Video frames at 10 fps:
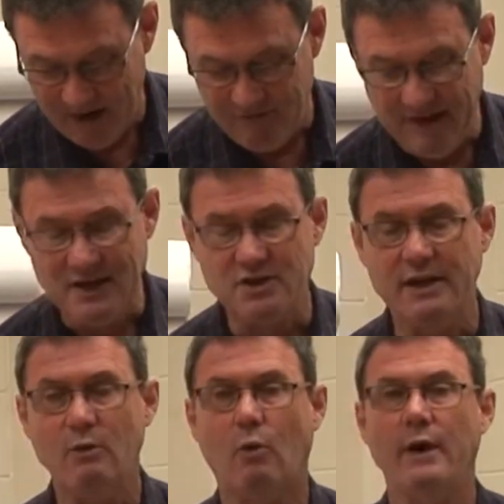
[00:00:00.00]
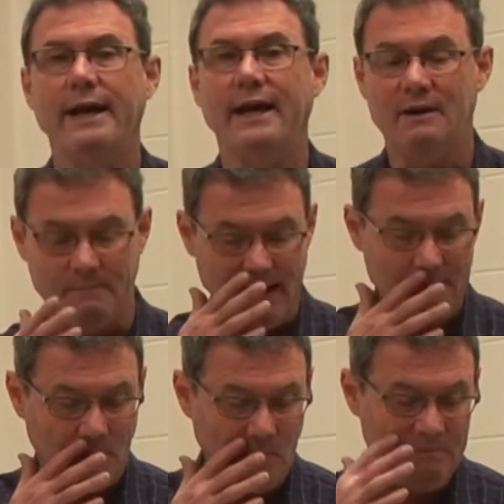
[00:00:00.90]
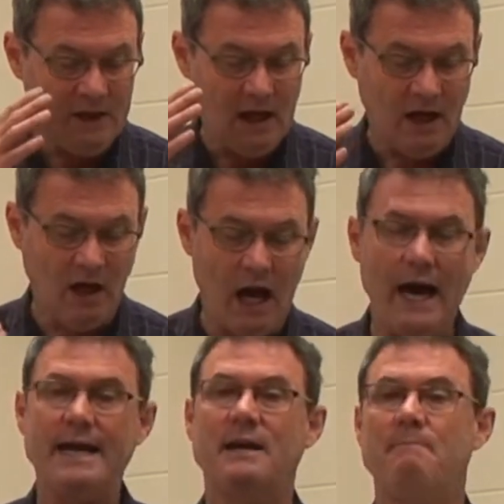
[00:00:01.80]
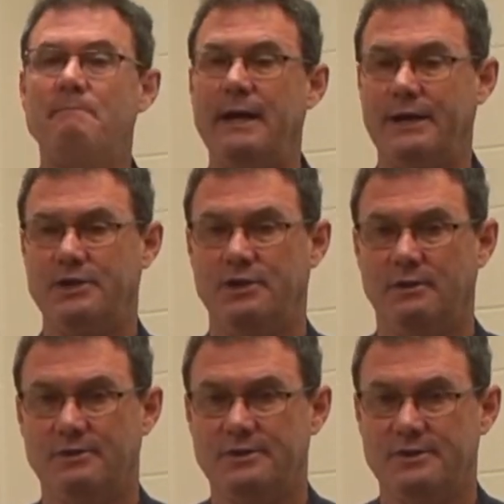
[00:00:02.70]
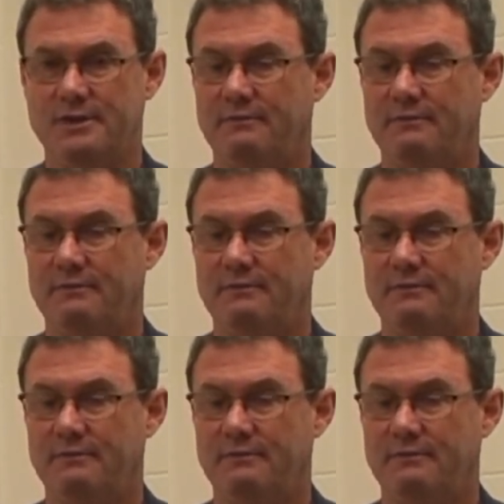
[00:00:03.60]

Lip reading: Visually oriented people like pictures.